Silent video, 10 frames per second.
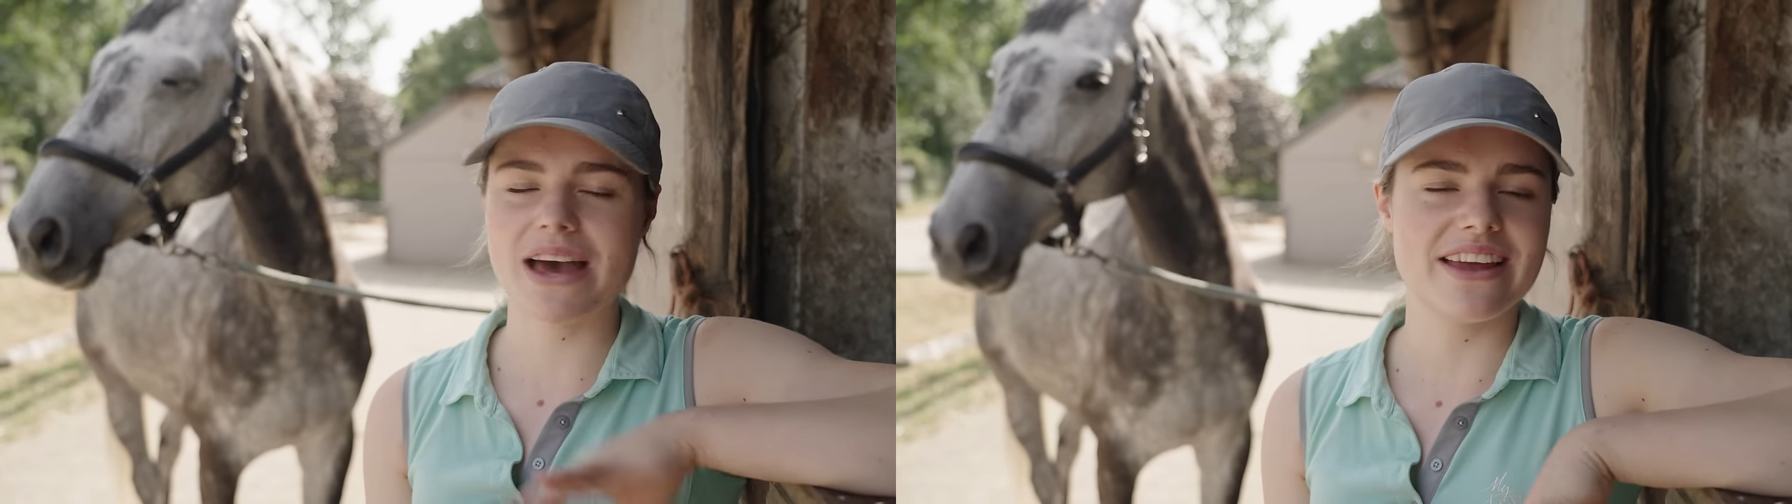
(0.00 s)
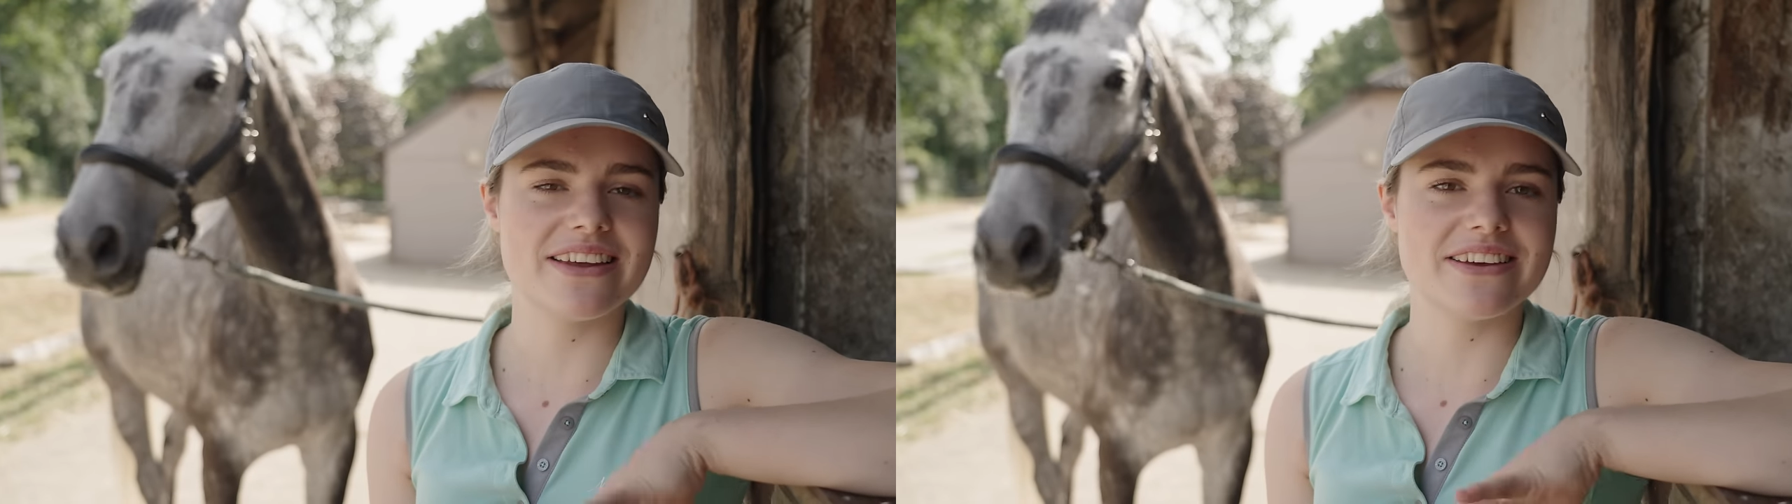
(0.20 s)

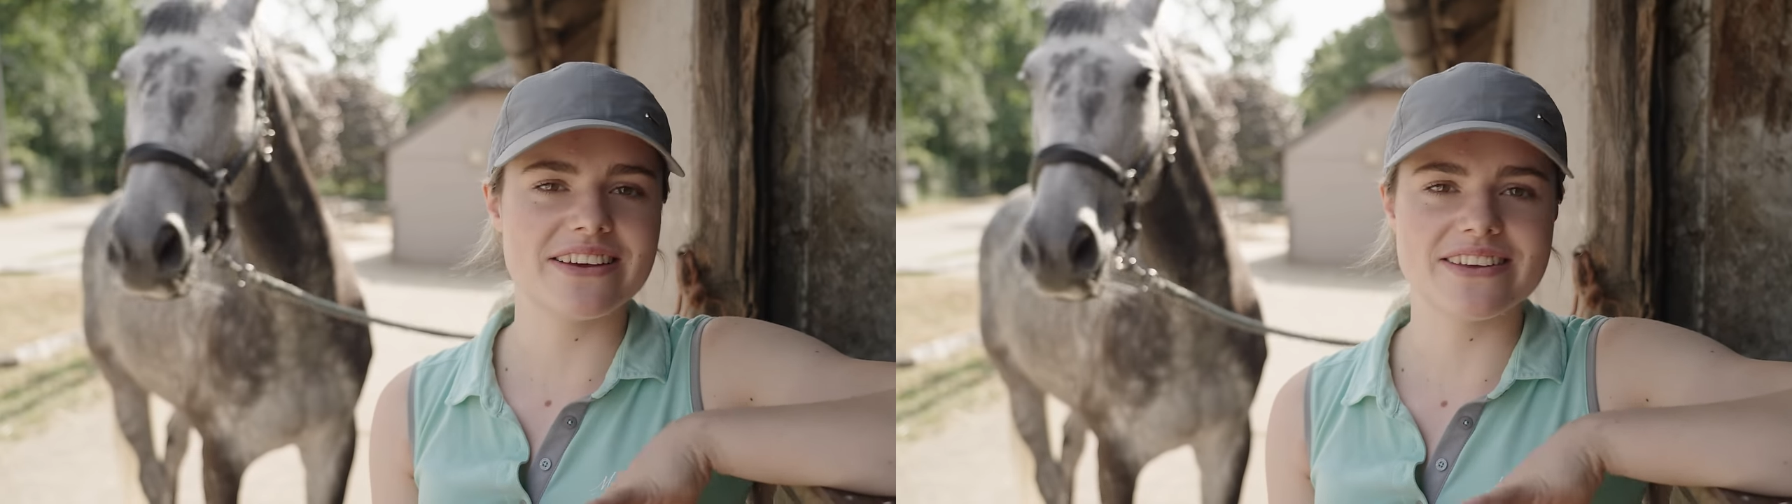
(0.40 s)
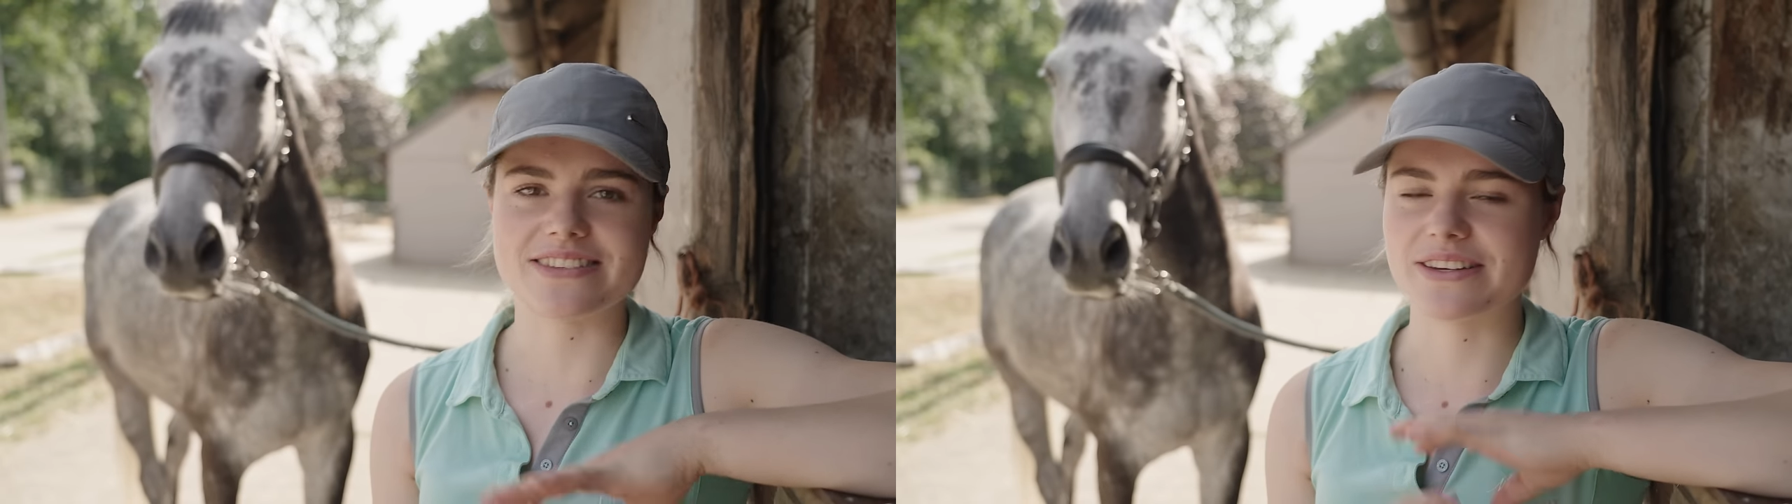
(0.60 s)

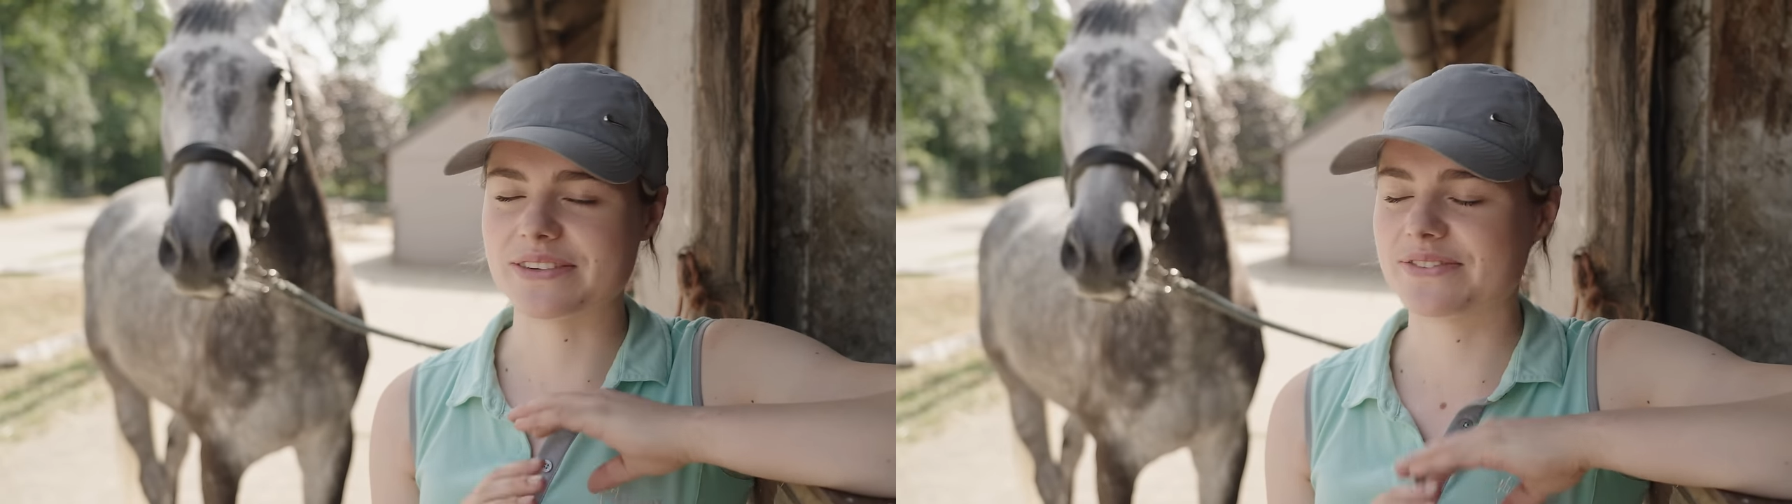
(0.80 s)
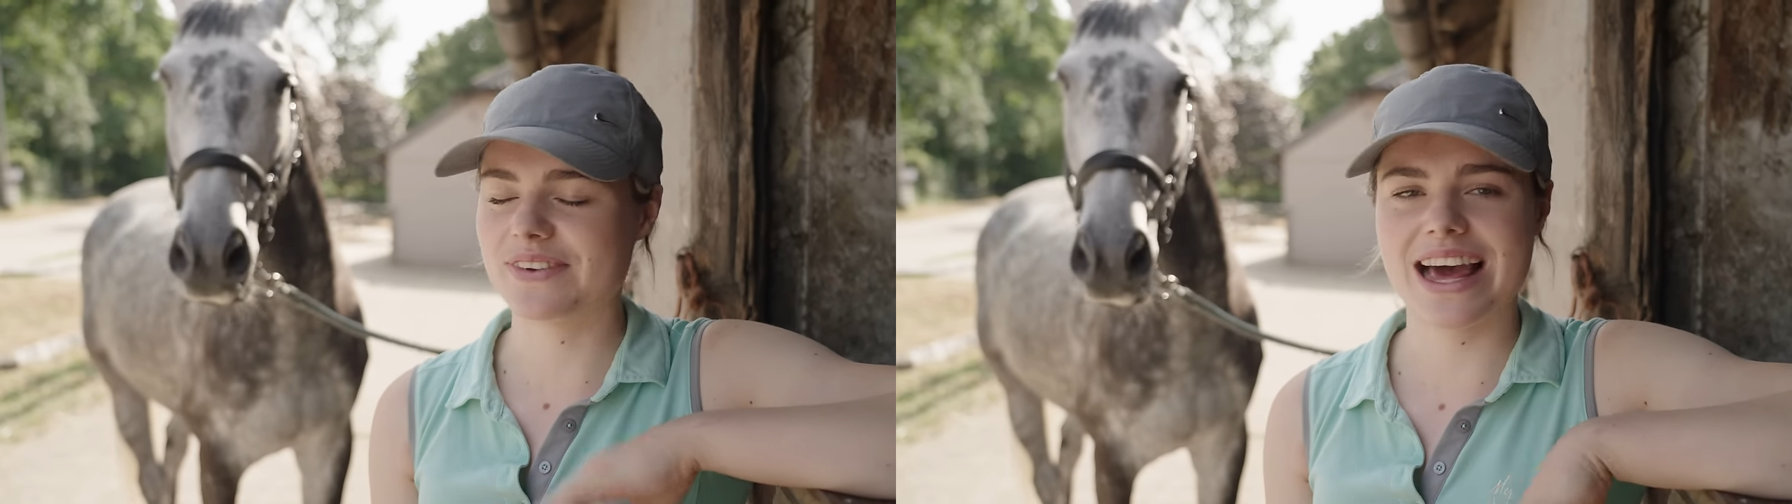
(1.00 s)
banners
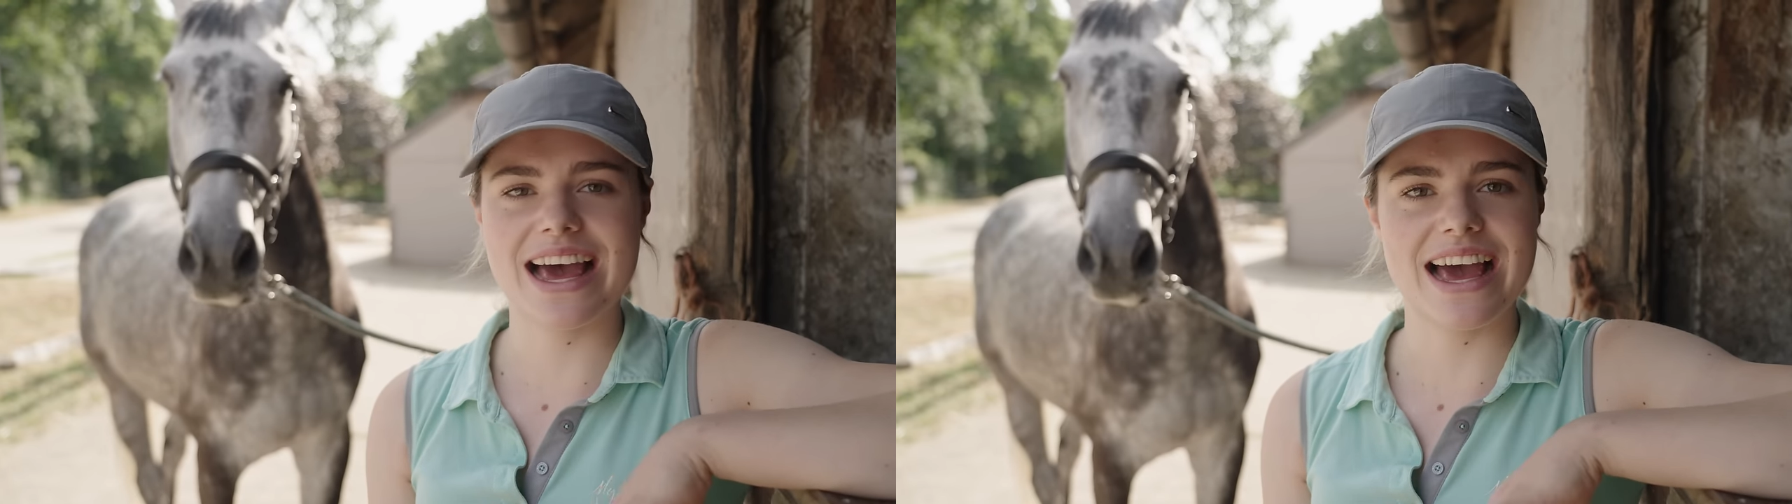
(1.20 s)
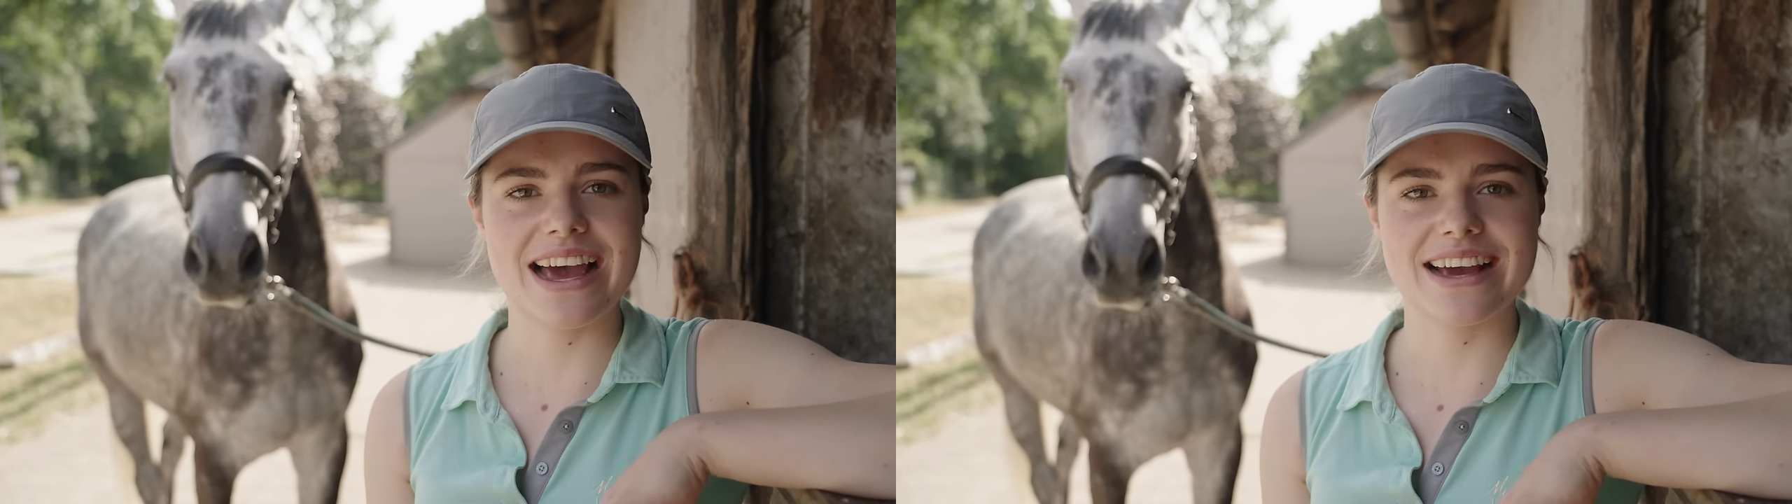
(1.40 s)
and
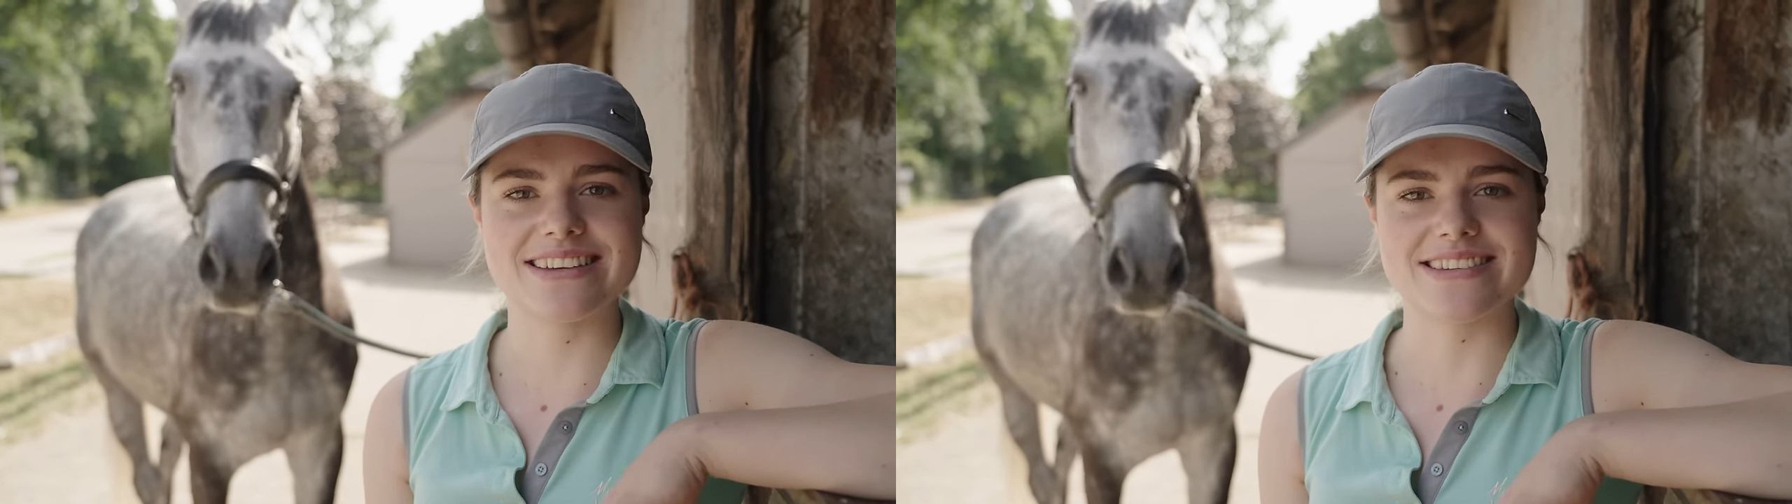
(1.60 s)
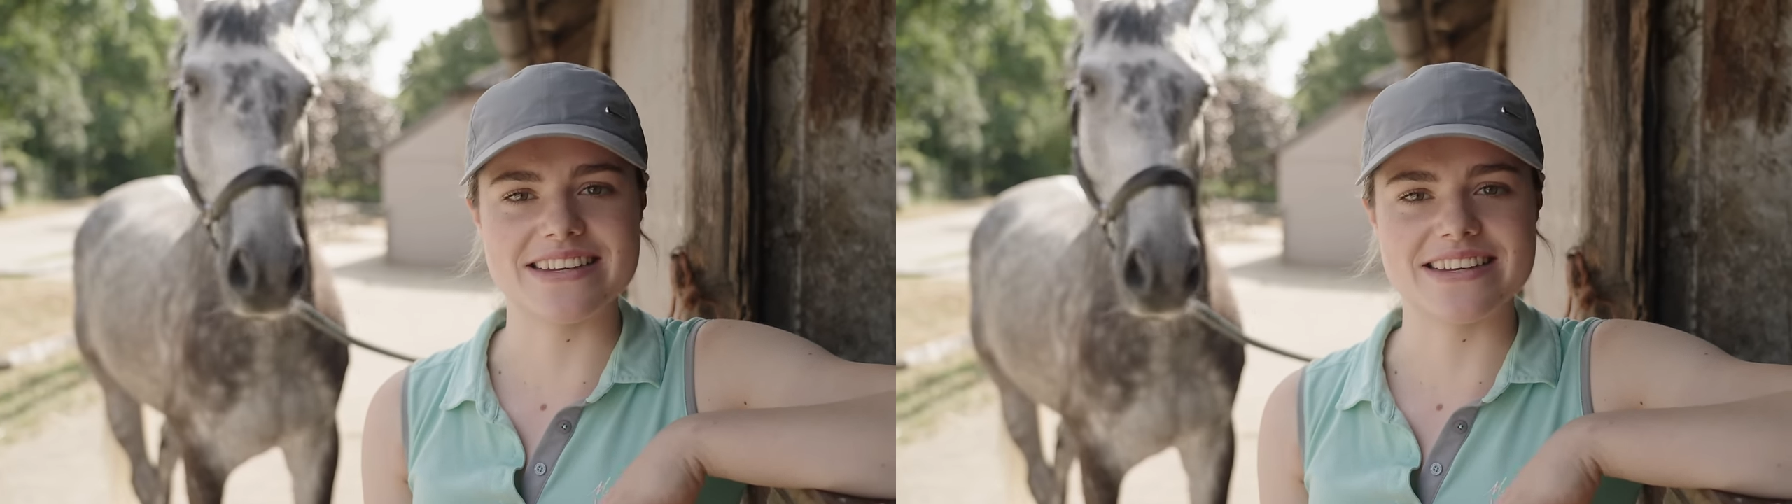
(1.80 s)
flags